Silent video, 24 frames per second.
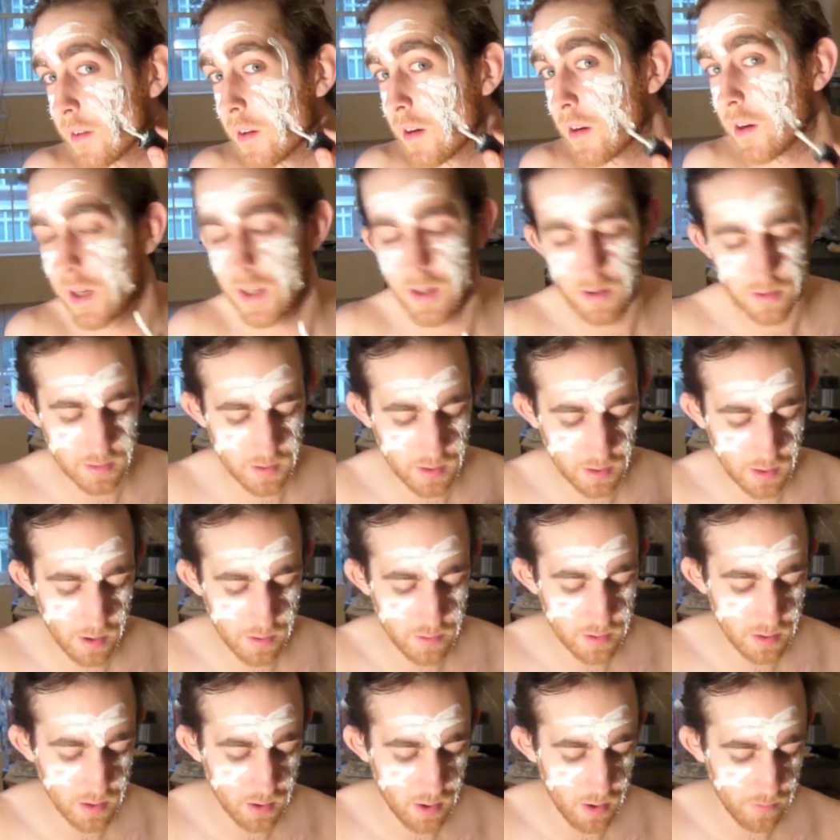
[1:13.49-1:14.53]
and I used to go
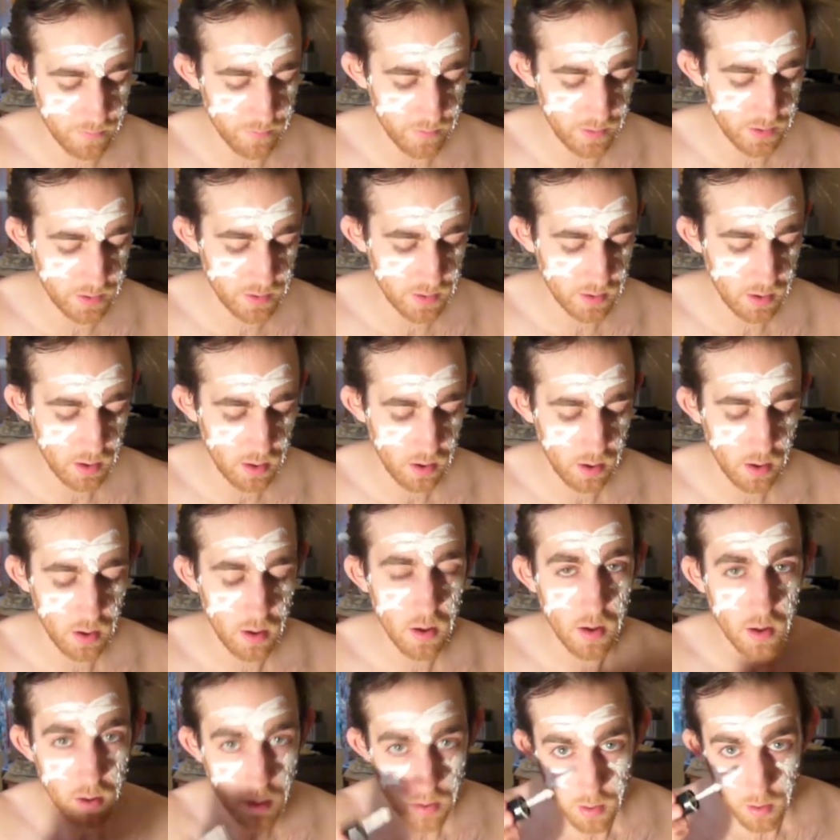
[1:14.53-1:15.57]
to the convent
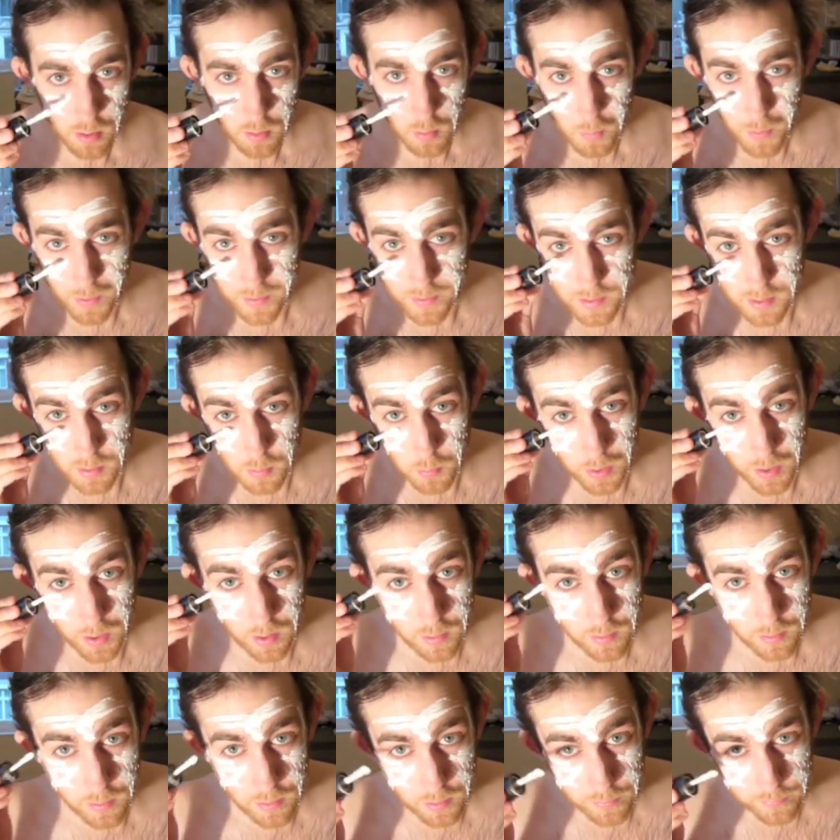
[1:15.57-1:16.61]
once a week
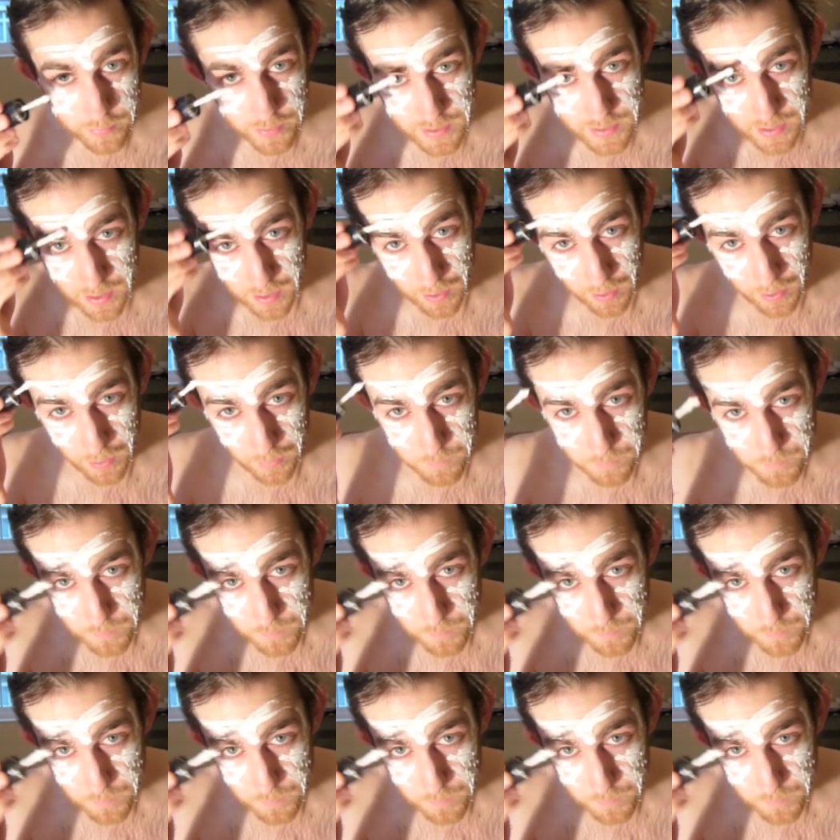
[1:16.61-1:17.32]
to visit her.